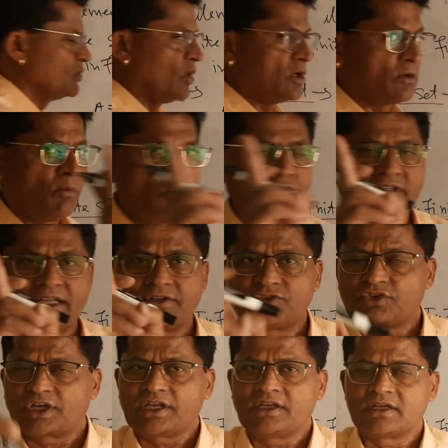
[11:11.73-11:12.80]
not more than
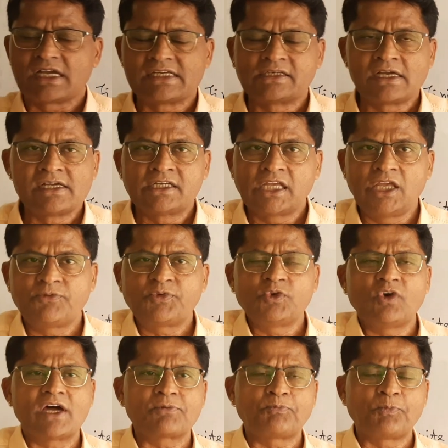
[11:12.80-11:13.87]
3. If
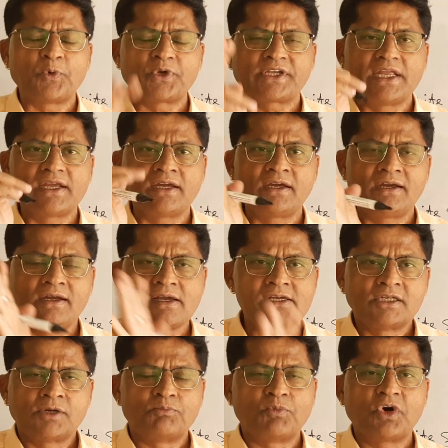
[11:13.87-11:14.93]
you are
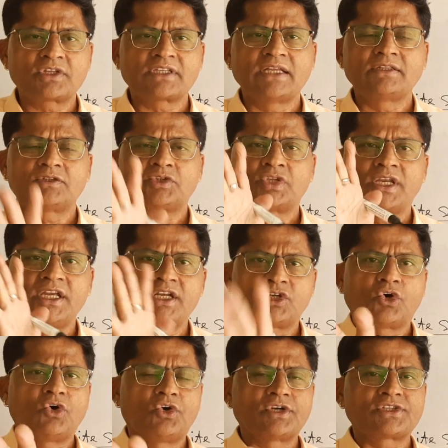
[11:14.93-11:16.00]
putting more than 3
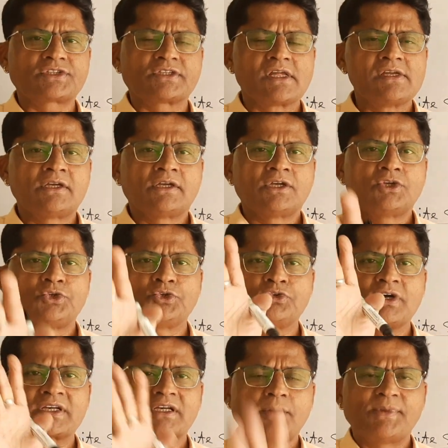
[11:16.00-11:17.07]
dots, you
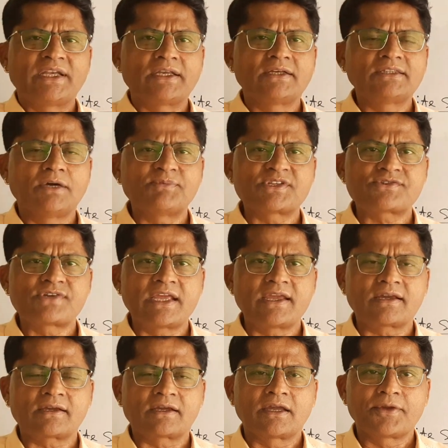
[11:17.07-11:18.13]
are committing the
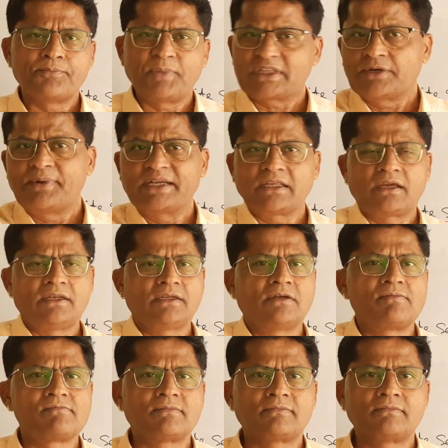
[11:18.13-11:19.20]
mistake mathematically.
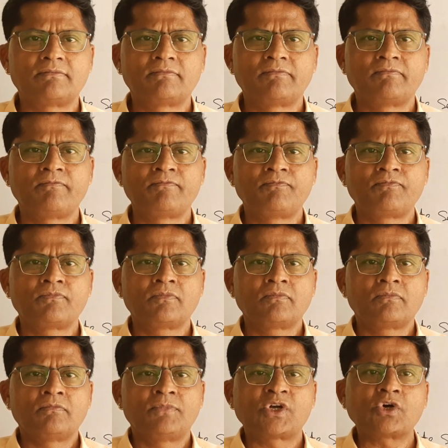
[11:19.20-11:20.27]

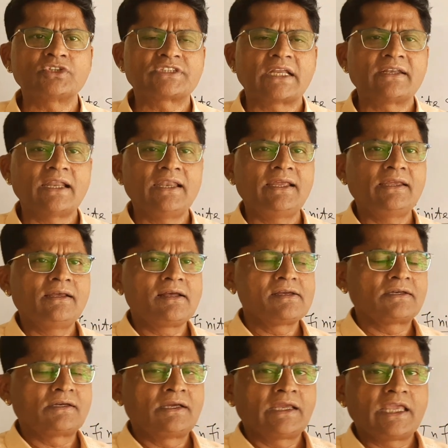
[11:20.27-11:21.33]
Because generally,
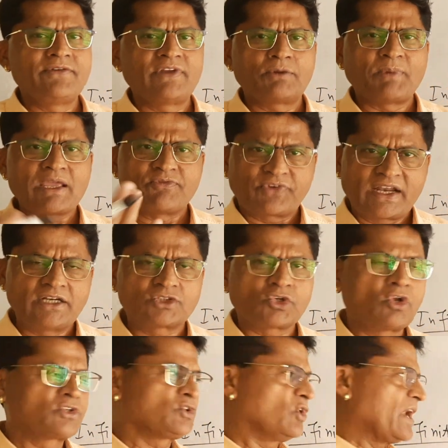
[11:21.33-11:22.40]
even my friends
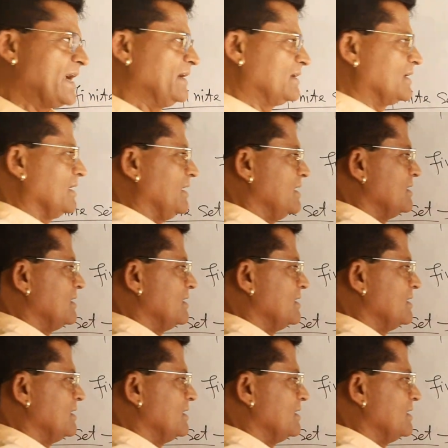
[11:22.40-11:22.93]
also write